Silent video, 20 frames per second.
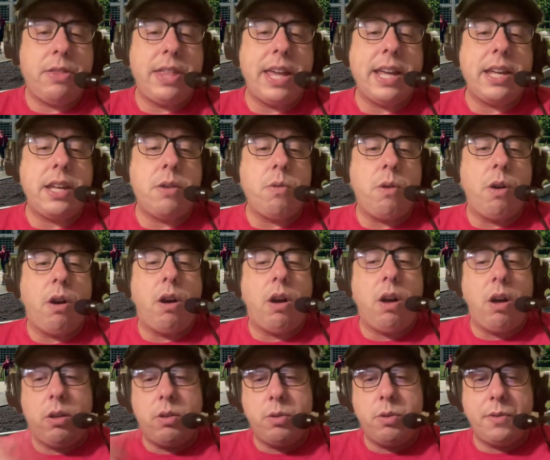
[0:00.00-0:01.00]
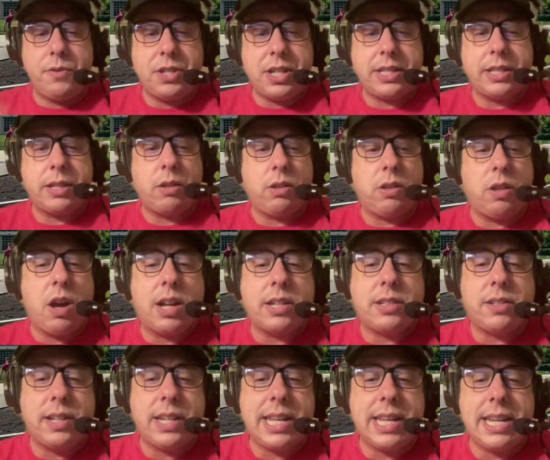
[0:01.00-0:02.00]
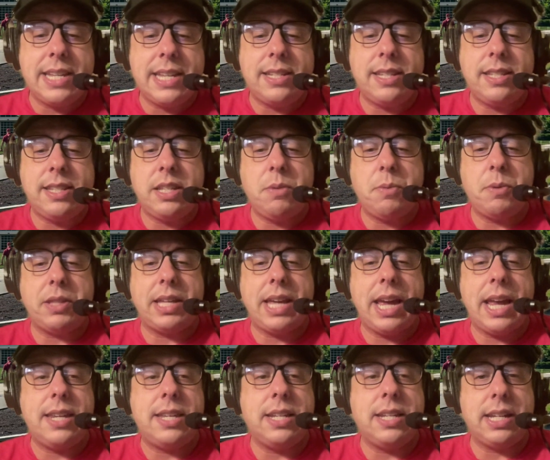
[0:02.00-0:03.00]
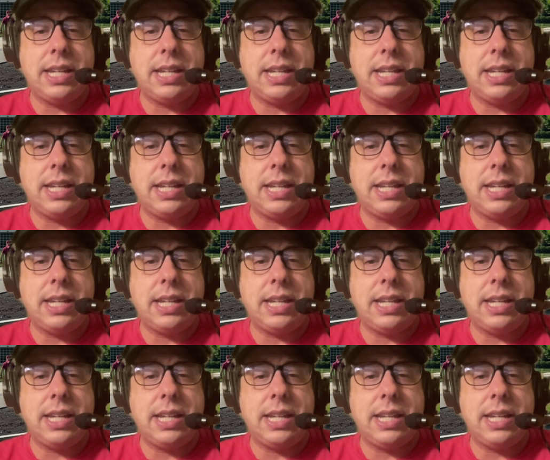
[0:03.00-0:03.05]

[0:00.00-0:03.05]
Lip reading: thank you all who have checked out Locked On ACC with Kenton